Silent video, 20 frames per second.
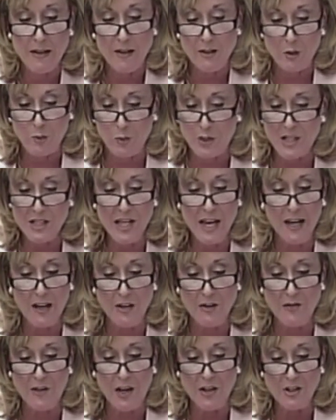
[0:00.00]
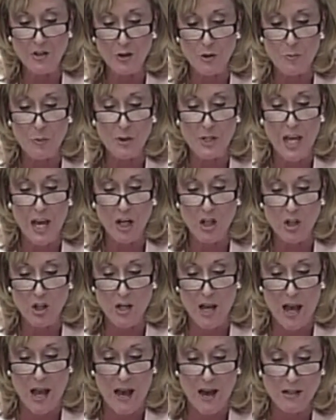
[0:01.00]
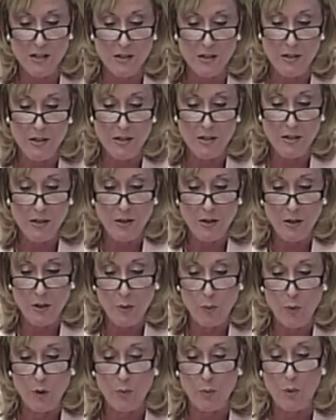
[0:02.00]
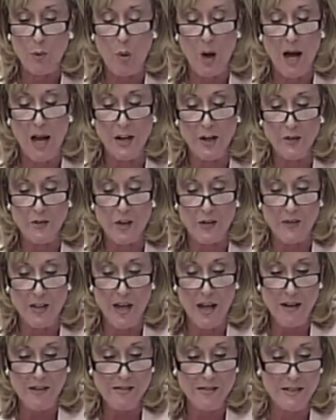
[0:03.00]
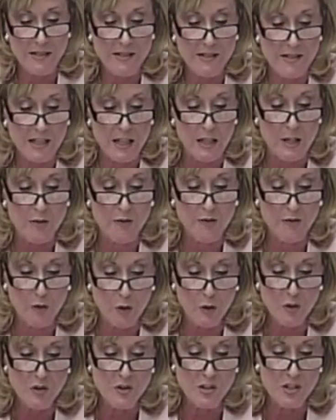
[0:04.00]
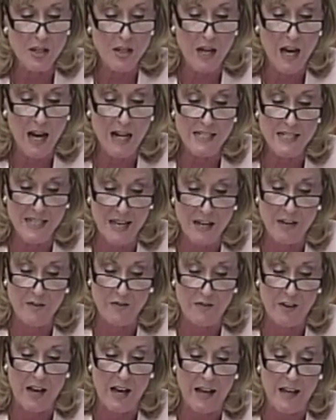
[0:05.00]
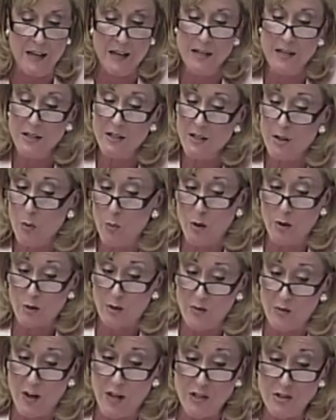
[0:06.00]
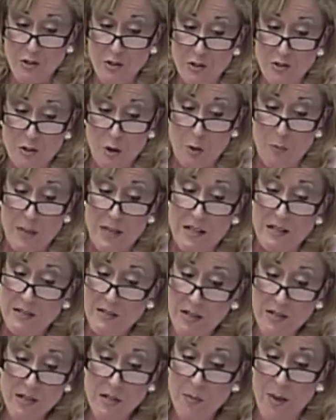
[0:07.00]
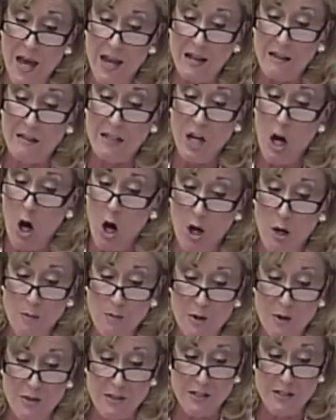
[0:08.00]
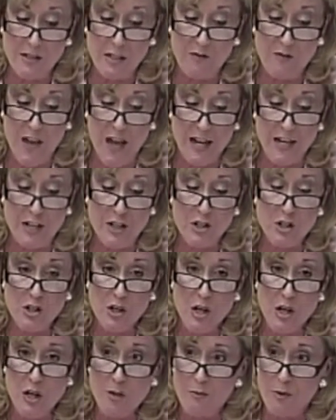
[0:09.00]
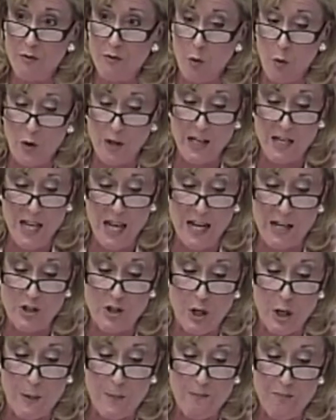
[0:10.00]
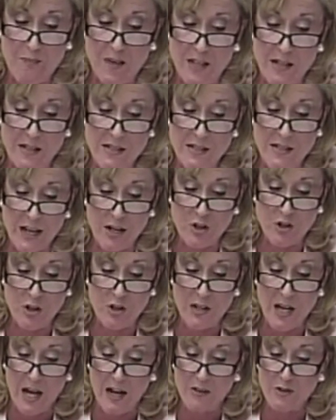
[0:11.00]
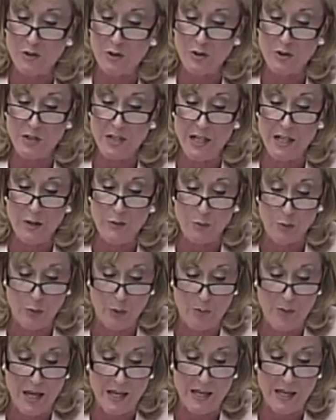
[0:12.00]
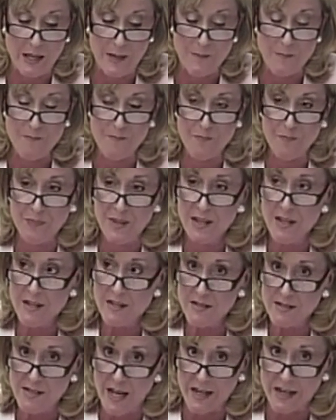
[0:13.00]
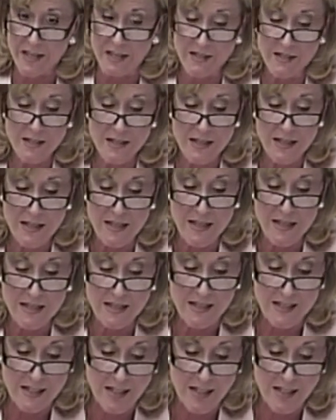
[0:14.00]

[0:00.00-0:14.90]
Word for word: The Retail Investor Protection Act would require that the SEC first identify whether investors are being systematically harmed or disadvantaged before engaging in a Section 913 rulemaking. Second, this